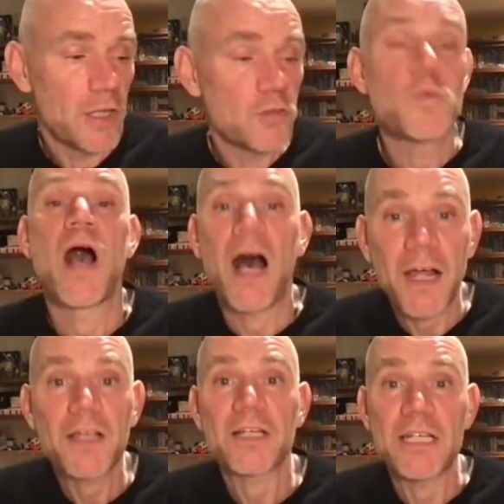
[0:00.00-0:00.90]
to
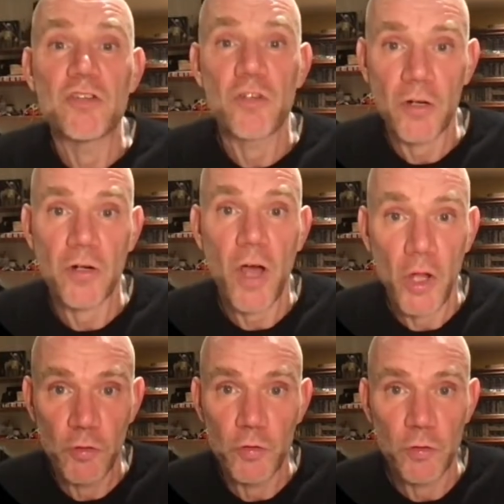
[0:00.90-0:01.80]
hire each other
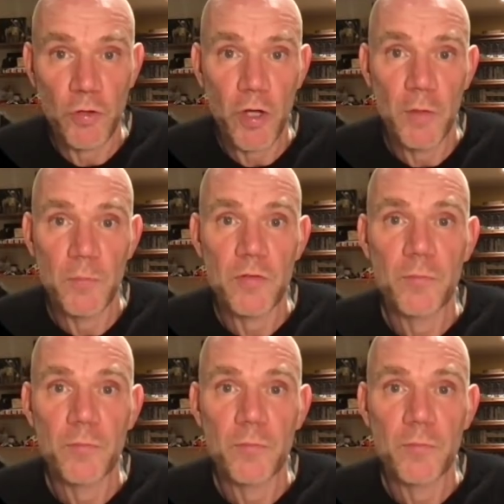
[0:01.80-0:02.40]
onto jobs.